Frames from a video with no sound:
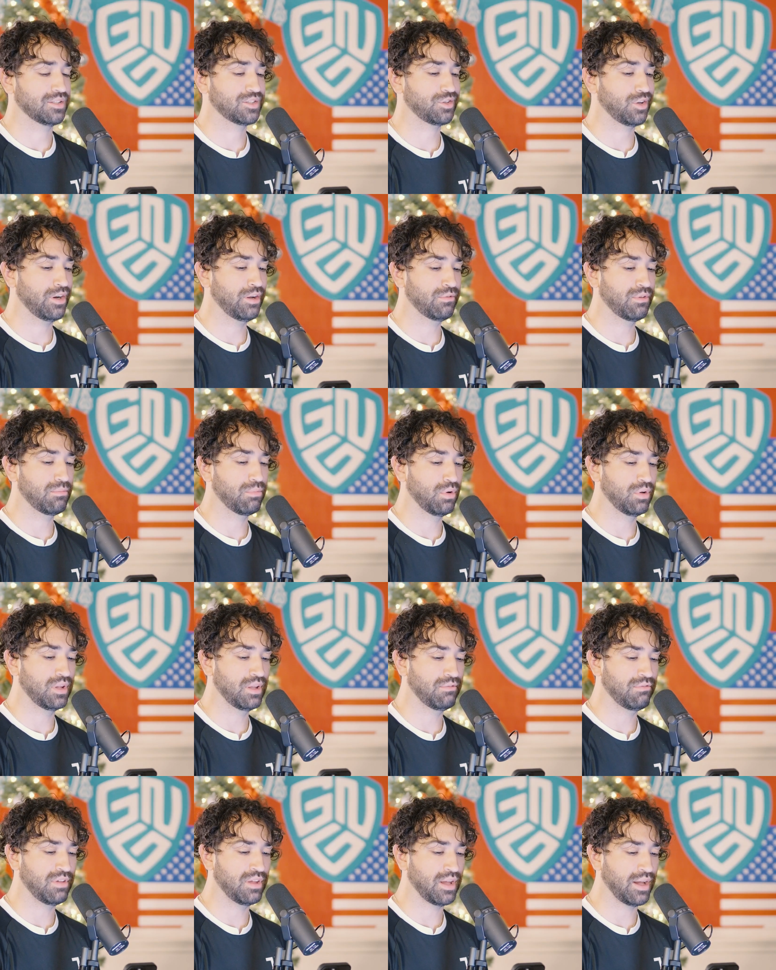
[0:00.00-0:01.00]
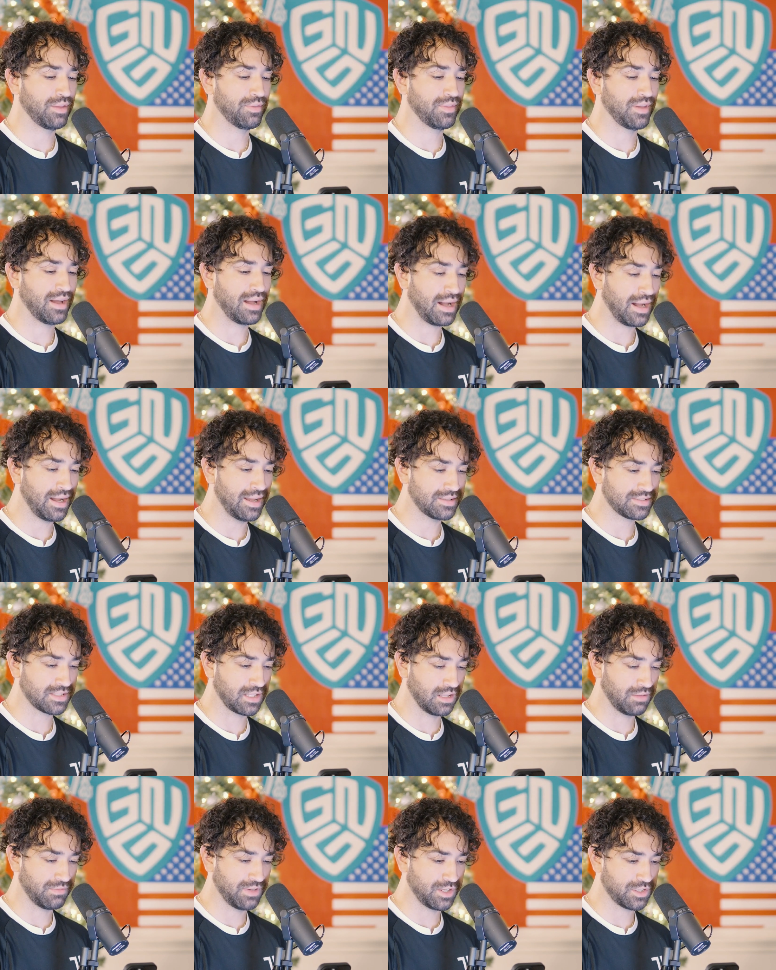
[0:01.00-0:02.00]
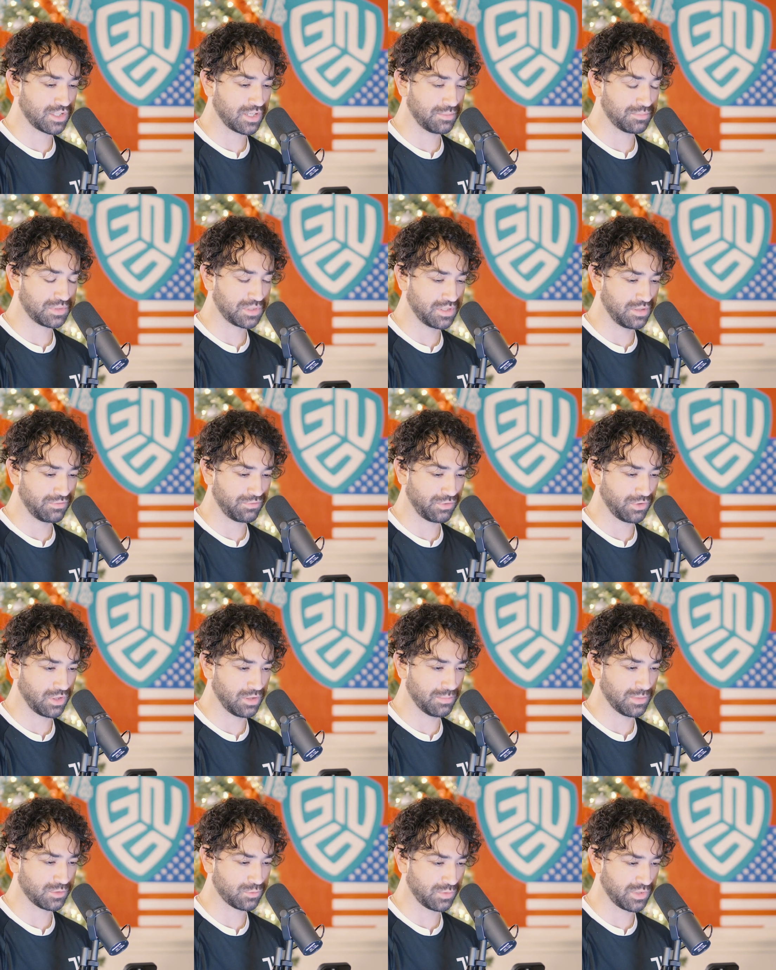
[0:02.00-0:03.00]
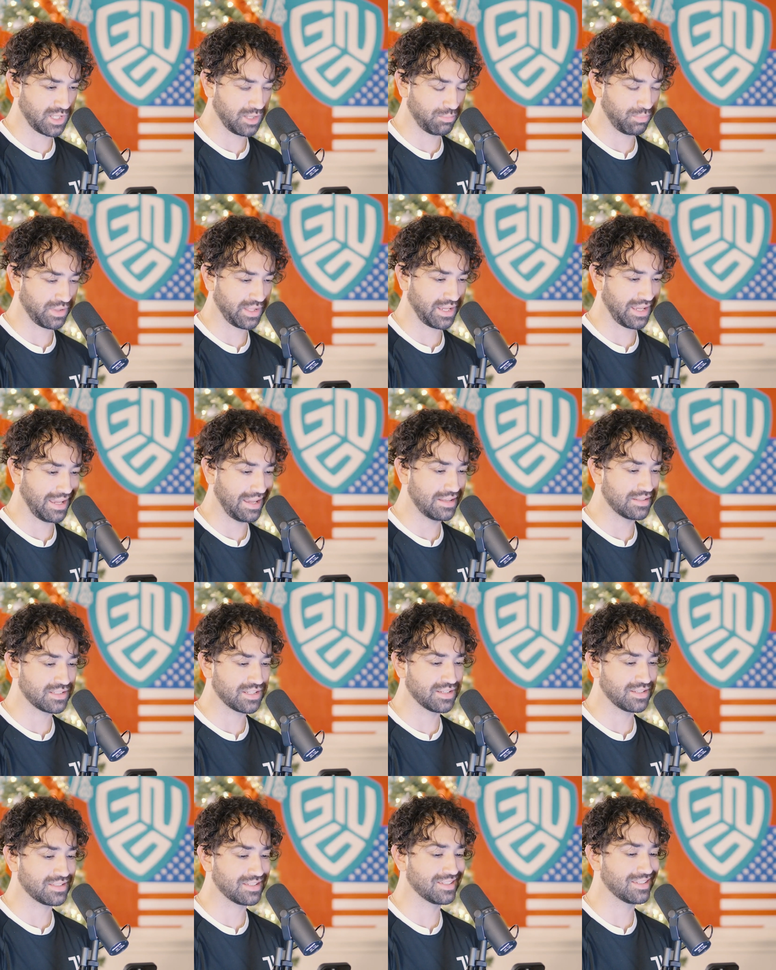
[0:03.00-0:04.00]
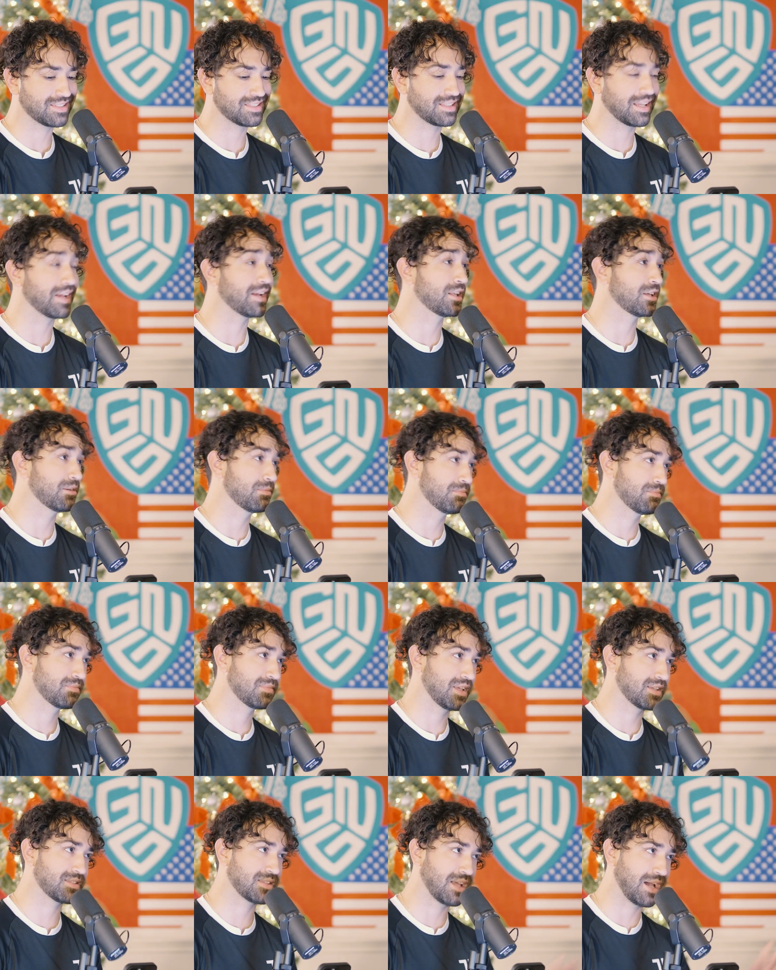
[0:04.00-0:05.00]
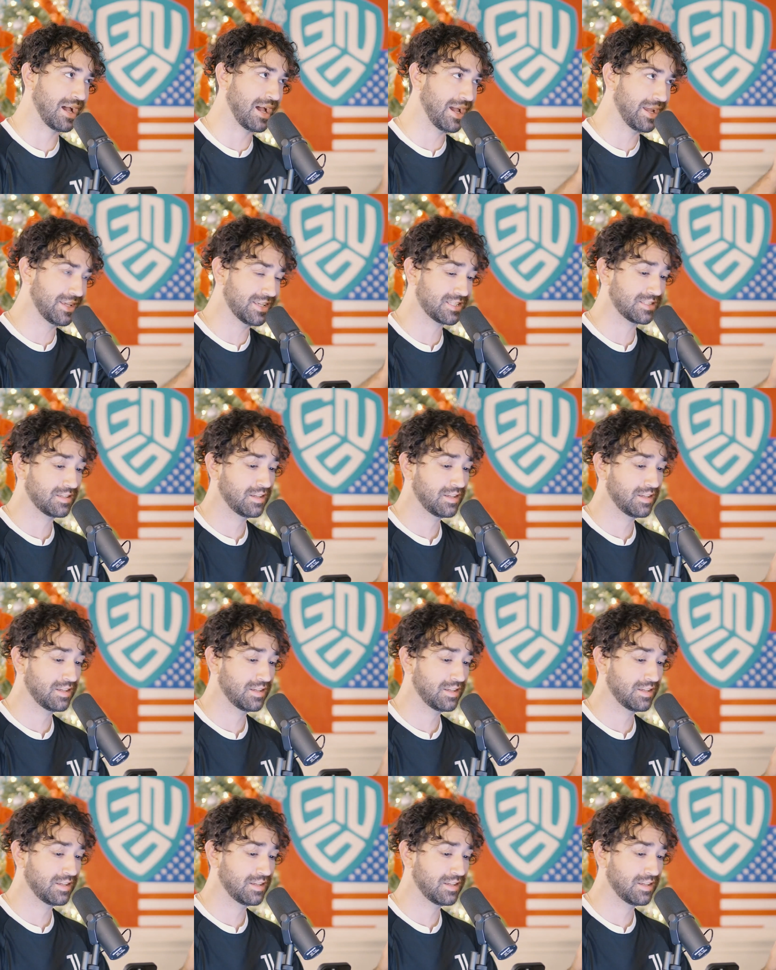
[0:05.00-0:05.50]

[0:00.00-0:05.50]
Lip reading: starting with Bolivia, the highest elevation I'm seeing for them is when they play at AT&T Stadium. That's the highest.